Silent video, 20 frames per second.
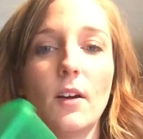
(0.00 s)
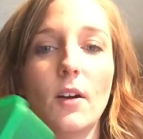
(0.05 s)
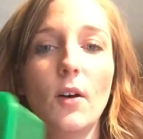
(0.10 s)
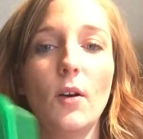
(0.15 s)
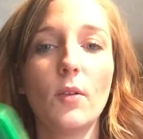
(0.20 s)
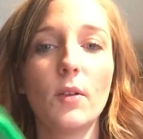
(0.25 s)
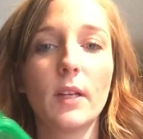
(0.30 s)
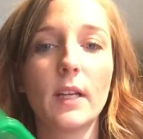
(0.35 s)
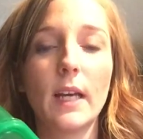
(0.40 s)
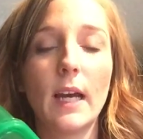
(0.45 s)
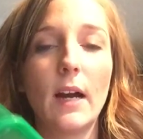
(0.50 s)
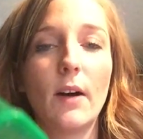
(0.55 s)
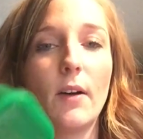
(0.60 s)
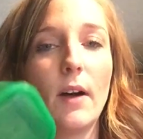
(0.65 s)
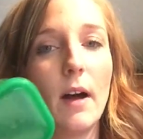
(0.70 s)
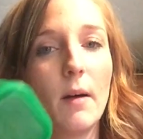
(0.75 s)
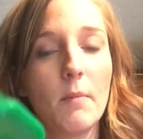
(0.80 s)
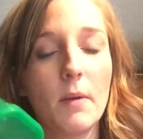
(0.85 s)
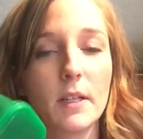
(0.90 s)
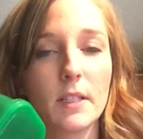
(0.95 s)
holy cow,
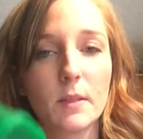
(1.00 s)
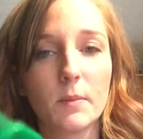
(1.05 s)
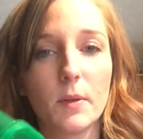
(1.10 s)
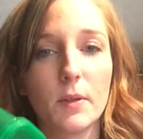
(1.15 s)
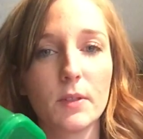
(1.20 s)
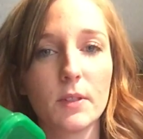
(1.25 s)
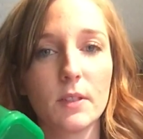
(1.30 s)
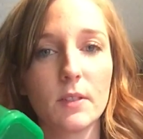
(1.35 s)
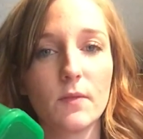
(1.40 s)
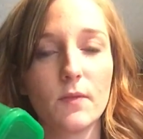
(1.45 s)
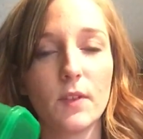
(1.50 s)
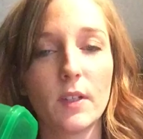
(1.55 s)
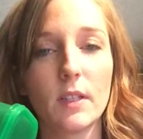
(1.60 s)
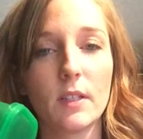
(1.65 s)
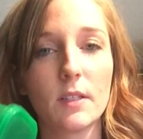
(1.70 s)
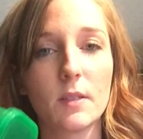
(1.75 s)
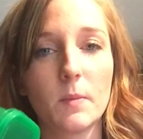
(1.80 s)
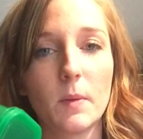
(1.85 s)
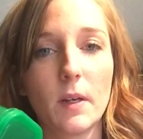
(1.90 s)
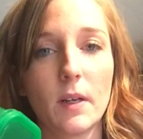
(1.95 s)
how am I supposed to fit
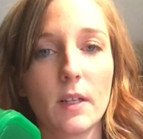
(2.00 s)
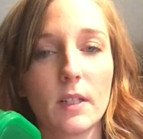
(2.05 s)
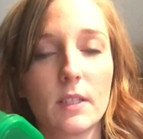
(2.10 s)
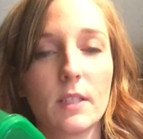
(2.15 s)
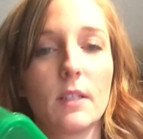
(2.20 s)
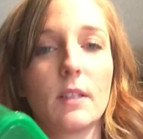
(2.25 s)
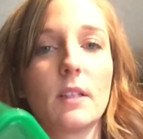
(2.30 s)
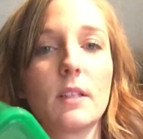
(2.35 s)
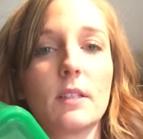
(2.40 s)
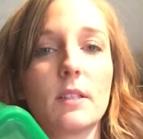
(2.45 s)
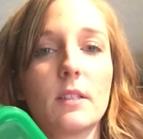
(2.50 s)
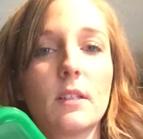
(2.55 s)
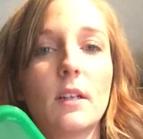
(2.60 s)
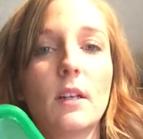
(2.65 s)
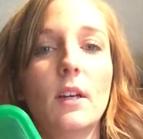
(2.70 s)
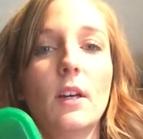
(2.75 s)
asparagus in this?